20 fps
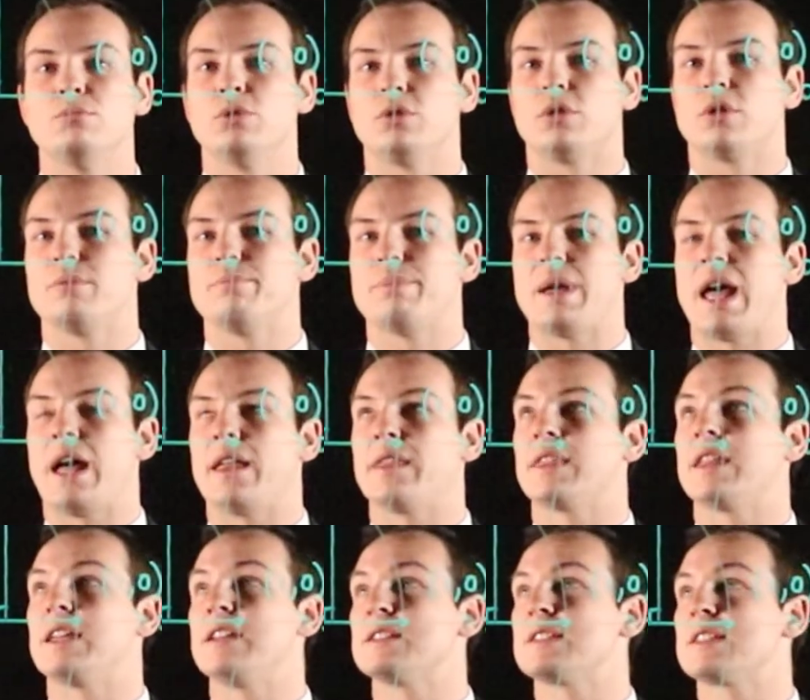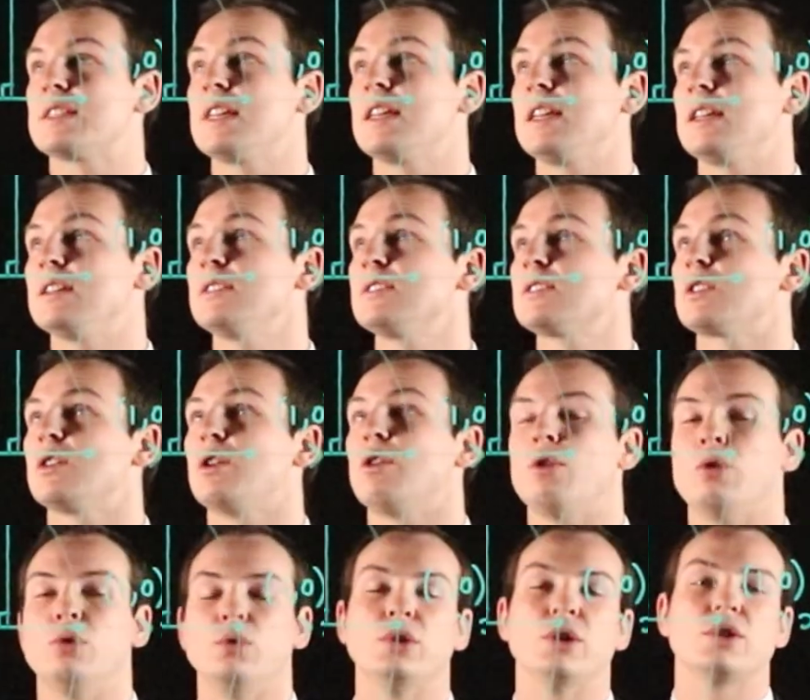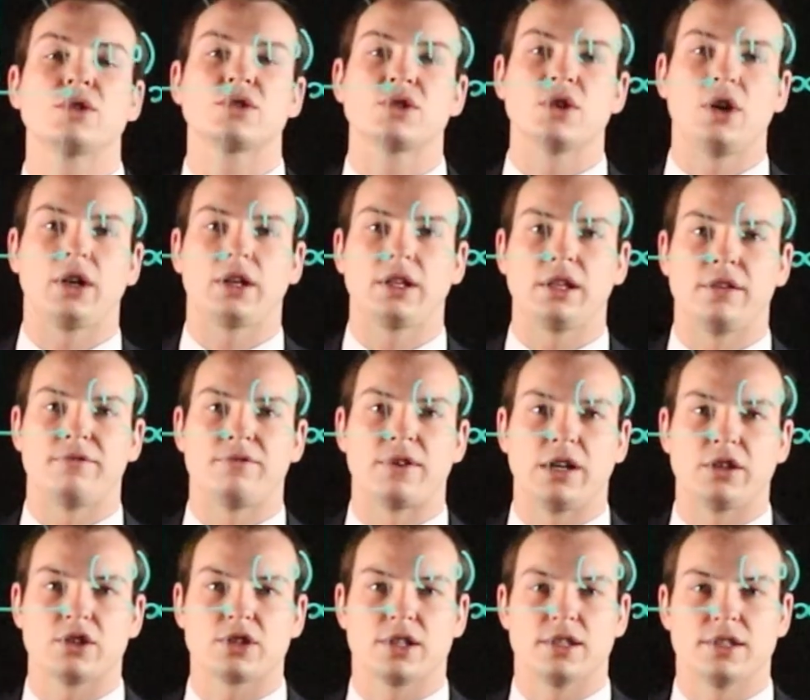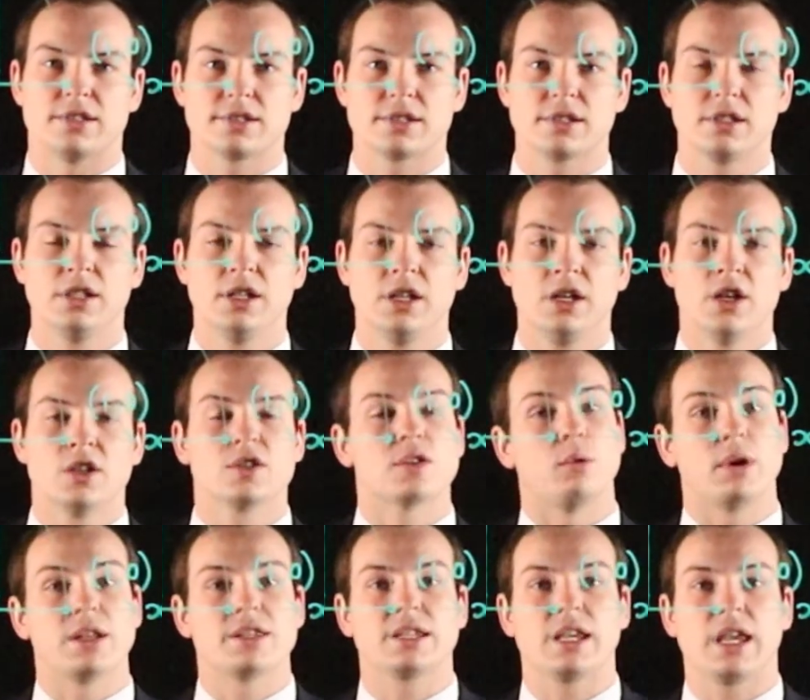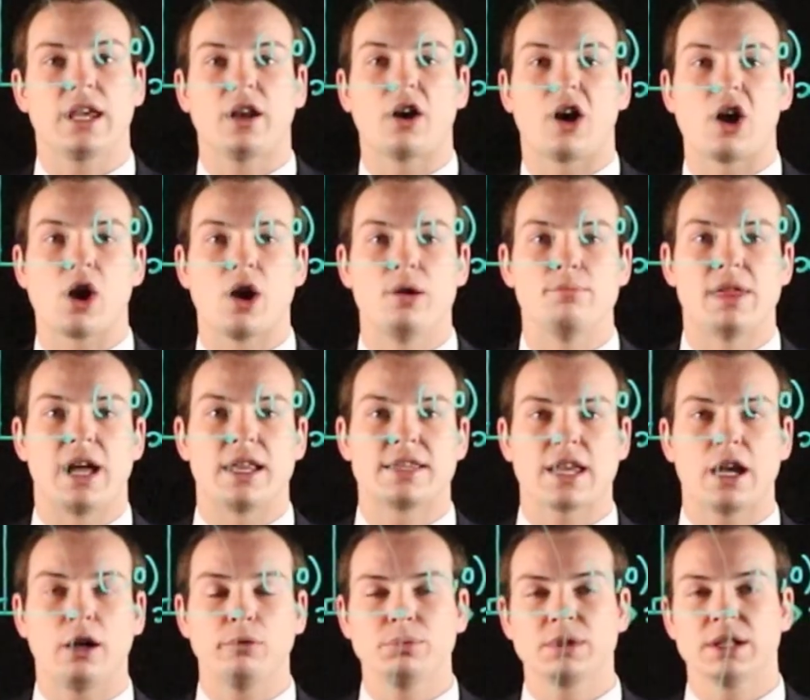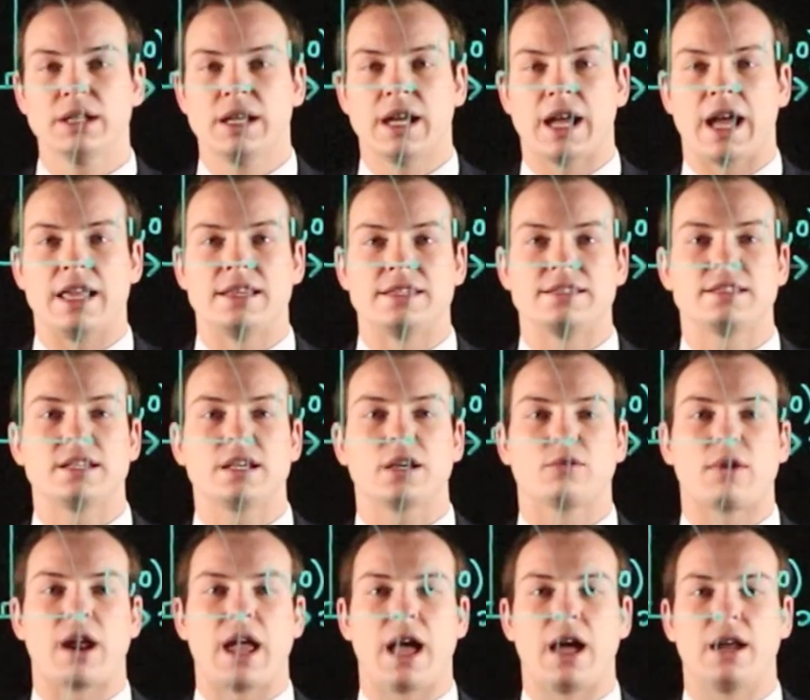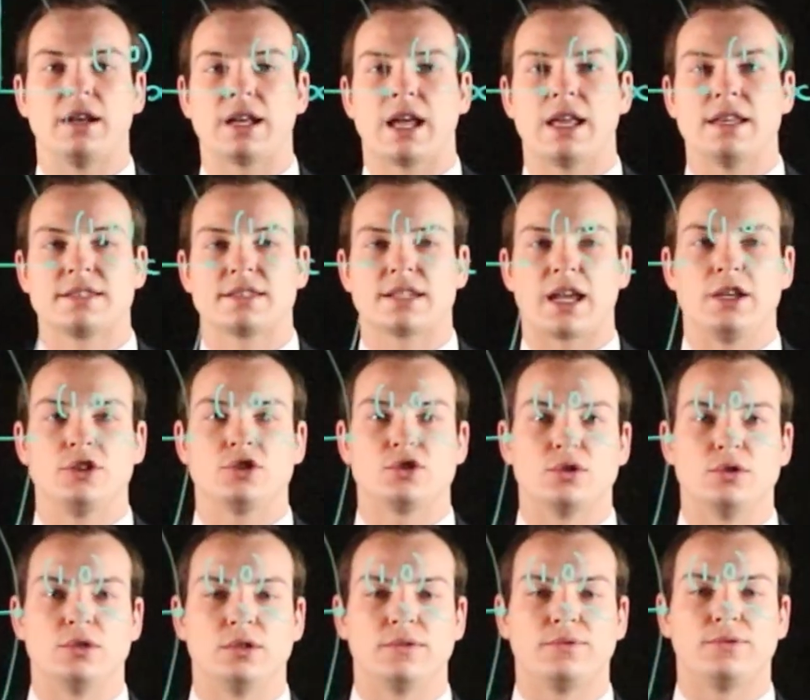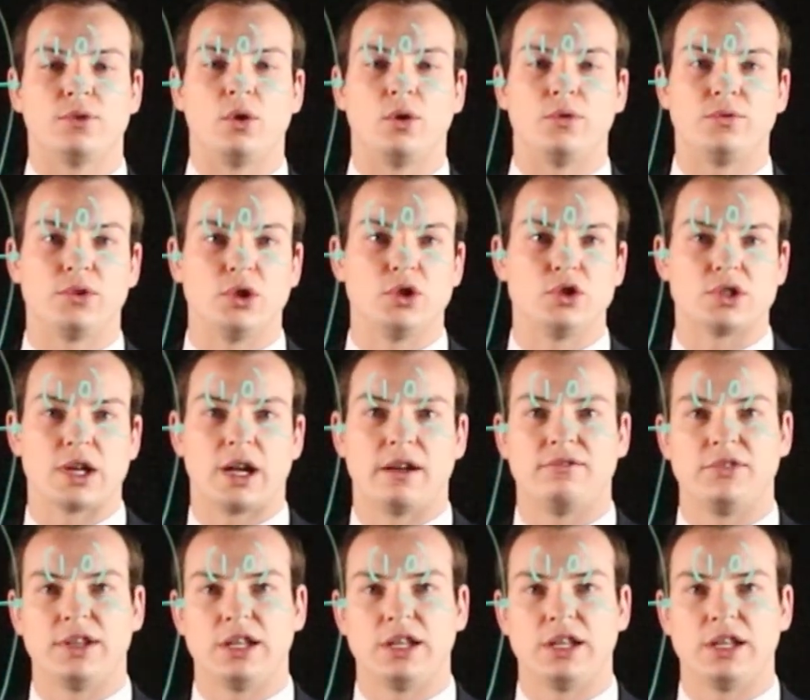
and more about these things called circular functions. So once again, I hope that's helped and stick around and stay tuned for future